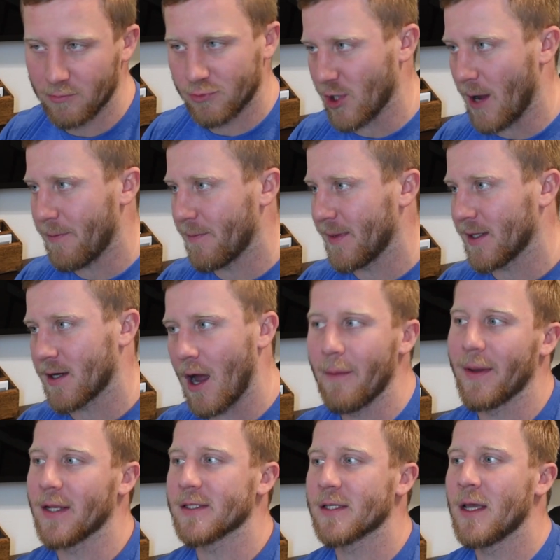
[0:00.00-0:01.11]
drop them in the
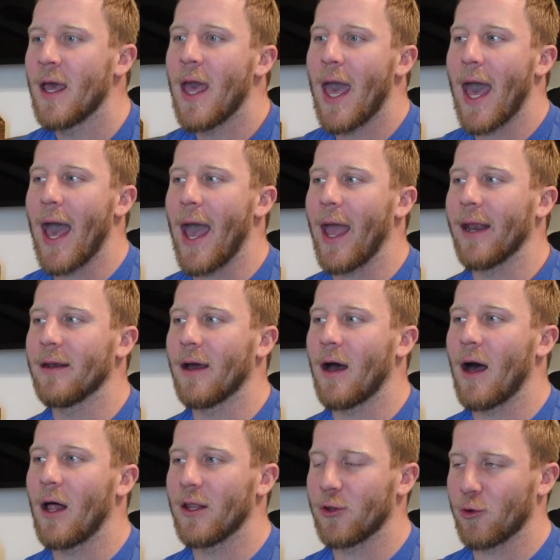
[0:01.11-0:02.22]
comments, and
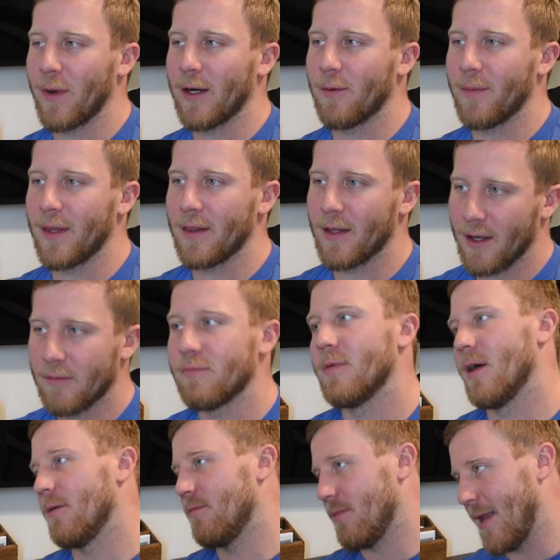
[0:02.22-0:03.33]
I'll either make them in
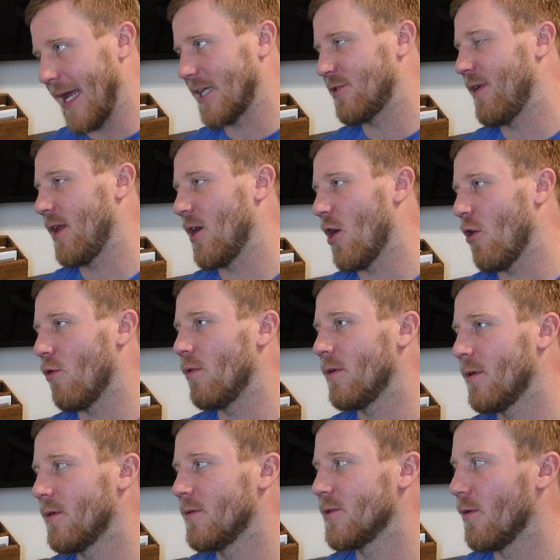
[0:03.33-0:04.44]
the next video,
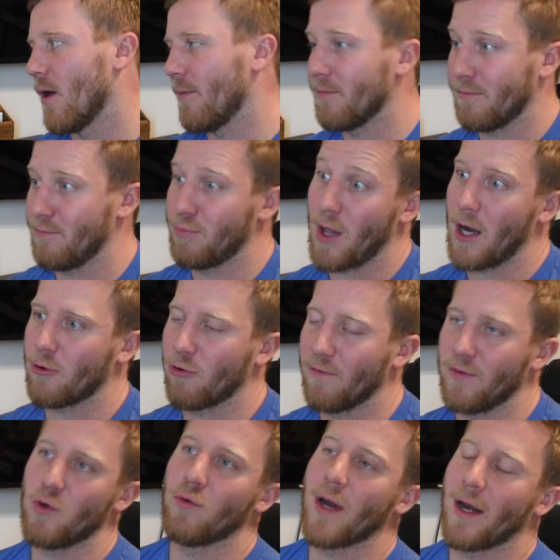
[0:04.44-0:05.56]
block
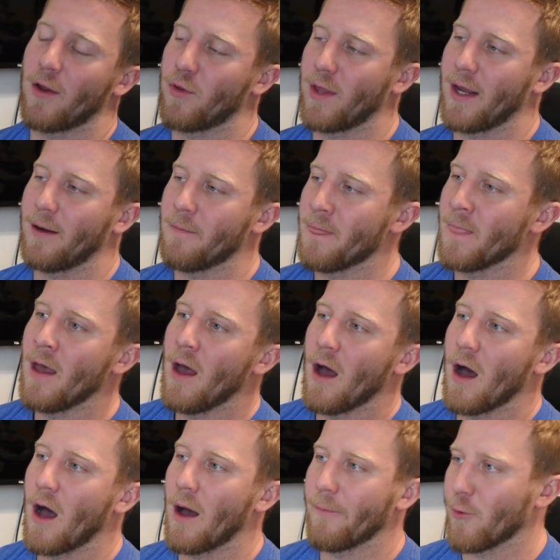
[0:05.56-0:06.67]
review kind of thing,
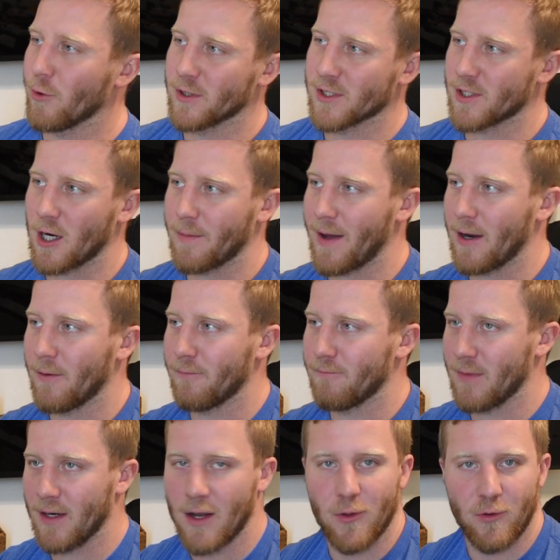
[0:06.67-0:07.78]
or just talk about
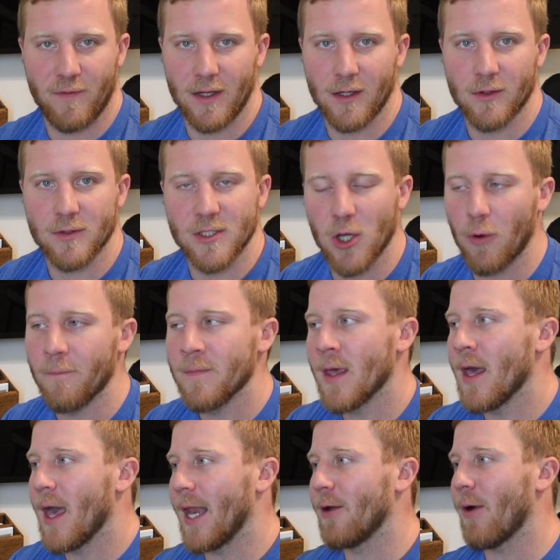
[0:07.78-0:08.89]
them in other videos. So
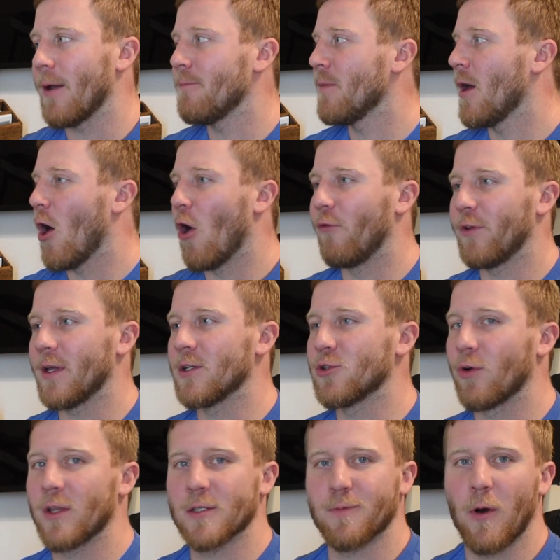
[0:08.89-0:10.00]
anyway, hopefully you
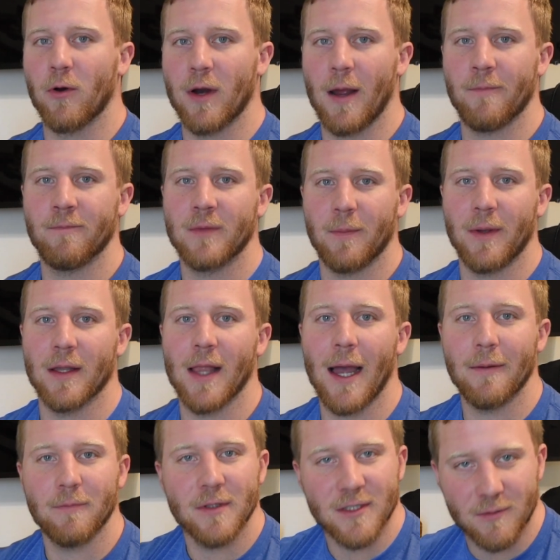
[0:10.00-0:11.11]
enjoy this program. Give me a
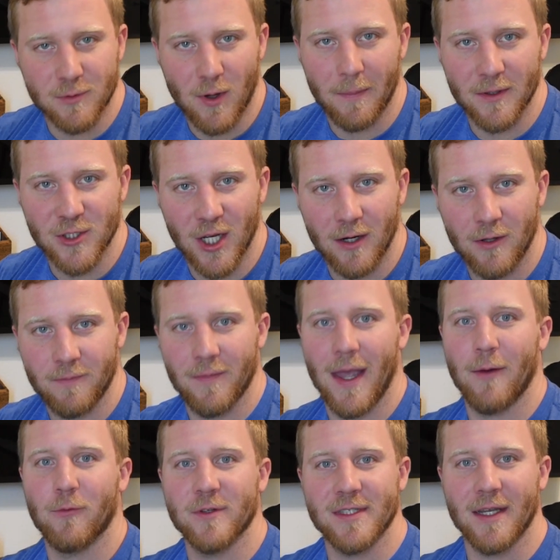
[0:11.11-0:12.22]
like, subscribe to the channel,
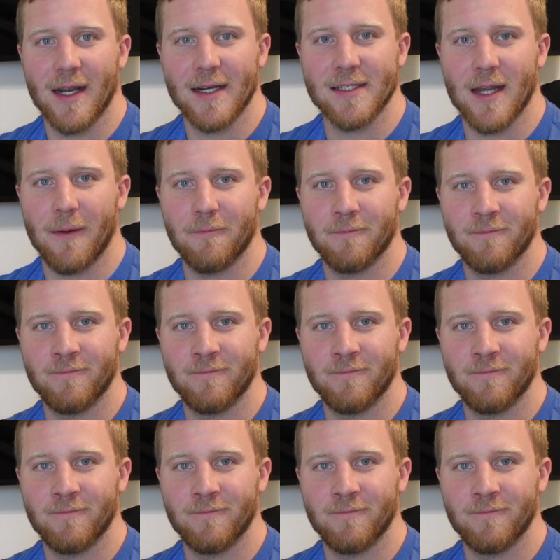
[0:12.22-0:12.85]
and we'll see you next time.